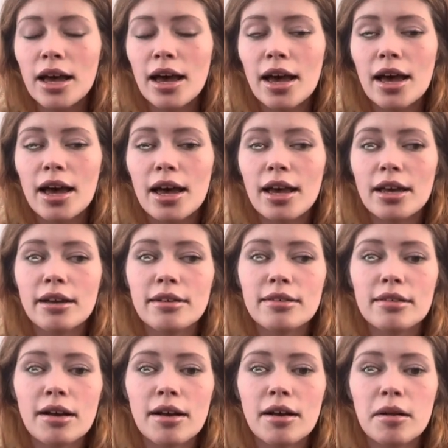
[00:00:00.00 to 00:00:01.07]
And
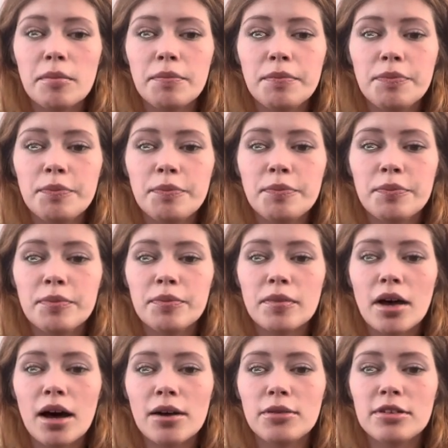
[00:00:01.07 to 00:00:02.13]

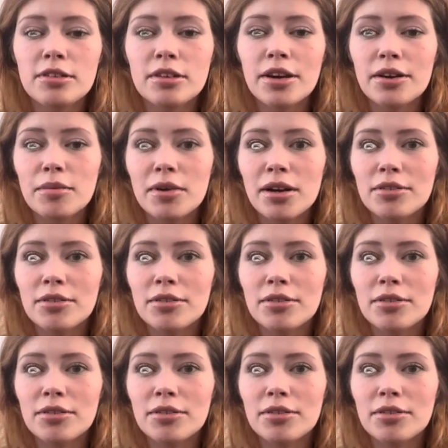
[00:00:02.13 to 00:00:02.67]
I was scared of it.